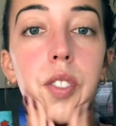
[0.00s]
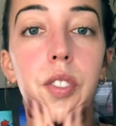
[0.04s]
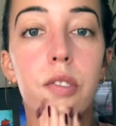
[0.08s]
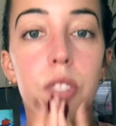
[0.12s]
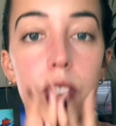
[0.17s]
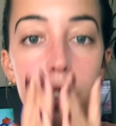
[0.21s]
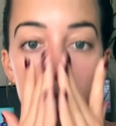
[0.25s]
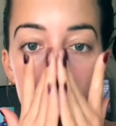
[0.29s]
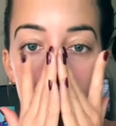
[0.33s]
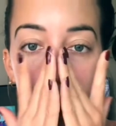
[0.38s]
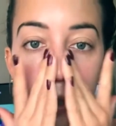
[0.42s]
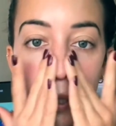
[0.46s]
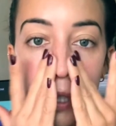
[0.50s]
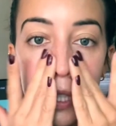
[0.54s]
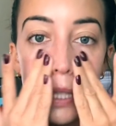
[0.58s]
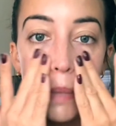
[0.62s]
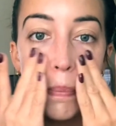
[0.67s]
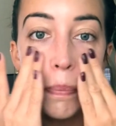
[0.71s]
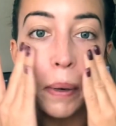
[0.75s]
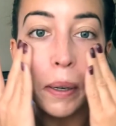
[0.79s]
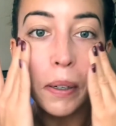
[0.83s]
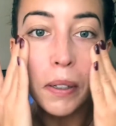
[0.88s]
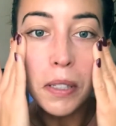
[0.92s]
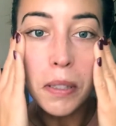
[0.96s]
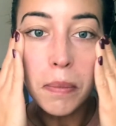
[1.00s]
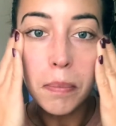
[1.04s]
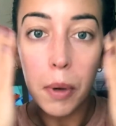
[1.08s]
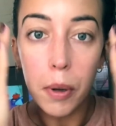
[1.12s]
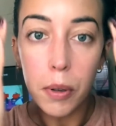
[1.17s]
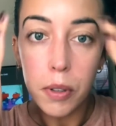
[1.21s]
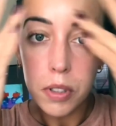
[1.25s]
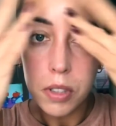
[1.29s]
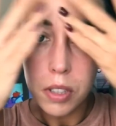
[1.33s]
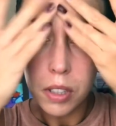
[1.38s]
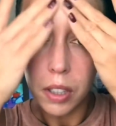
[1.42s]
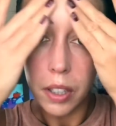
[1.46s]
So it smells
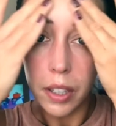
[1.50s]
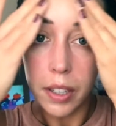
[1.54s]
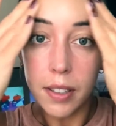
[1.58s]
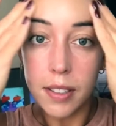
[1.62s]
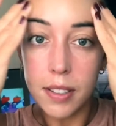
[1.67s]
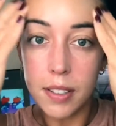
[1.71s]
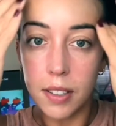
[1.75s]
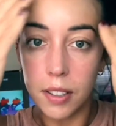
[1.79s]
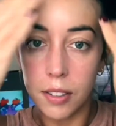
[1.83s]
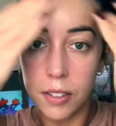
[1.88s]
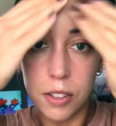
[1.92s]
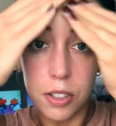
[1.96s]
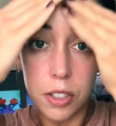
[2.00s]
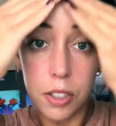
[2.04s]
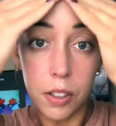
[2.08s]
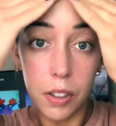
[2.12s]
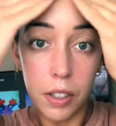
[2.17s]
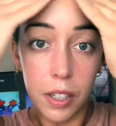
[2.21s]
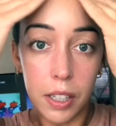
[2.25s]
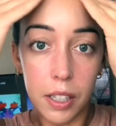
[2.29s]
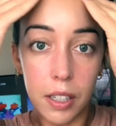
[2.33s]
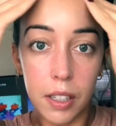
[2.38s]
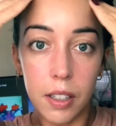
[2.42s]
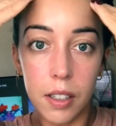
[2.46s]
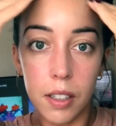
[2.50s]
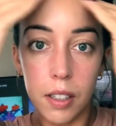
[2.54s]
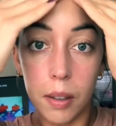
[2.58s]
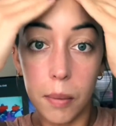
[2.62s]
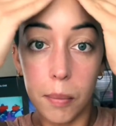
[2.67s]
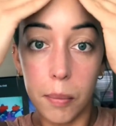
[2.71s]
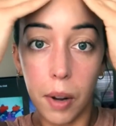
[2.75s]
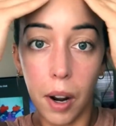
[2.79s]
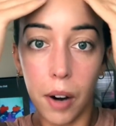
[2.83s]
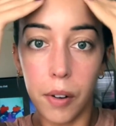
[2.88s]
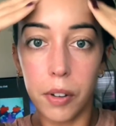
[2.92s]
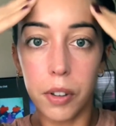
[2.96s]
mostly like sunscreen. I'm
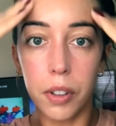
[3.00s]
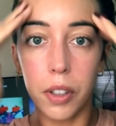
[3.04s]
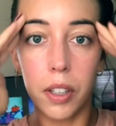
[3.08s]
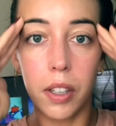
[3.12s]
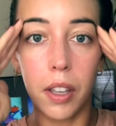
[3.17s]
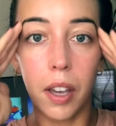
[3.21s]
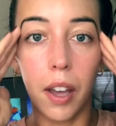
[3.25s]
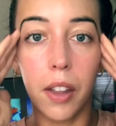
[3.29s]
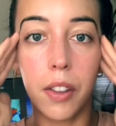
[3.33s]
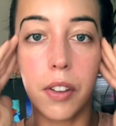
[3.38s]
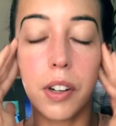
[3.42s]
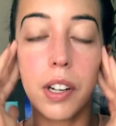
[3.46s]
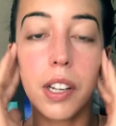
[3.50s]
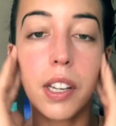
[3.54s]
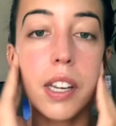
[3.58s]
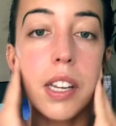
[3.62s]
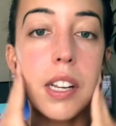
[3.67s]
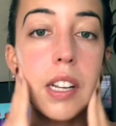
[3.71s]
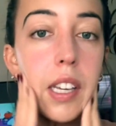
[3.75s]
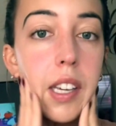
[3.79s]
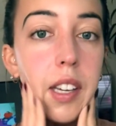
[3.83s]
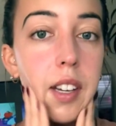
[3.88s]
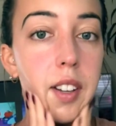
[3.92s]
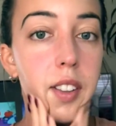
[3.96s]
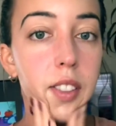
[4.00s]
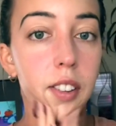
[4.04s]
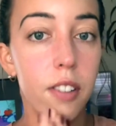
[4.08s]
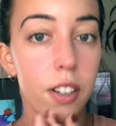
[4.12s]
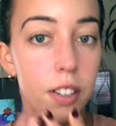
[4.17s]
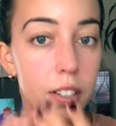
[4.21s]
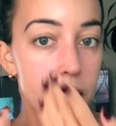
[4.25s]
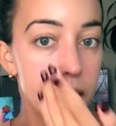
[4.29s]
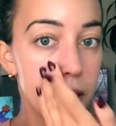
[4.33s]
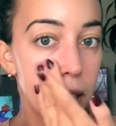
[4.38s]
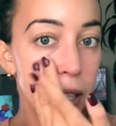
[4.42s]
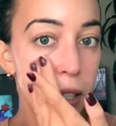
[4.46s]
not really gathering any other
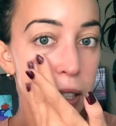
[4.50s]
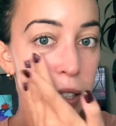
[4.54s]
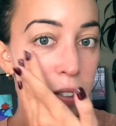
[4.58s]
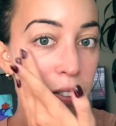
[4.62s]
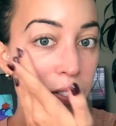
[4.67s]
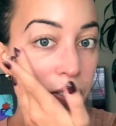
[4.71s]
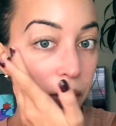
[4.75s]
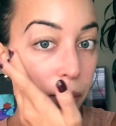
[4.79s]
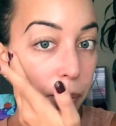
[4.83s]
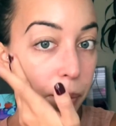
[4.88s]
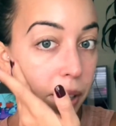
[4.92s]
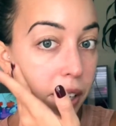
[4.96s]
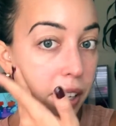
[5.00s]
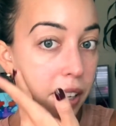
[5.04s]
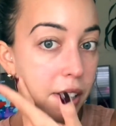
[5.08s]
scent from it.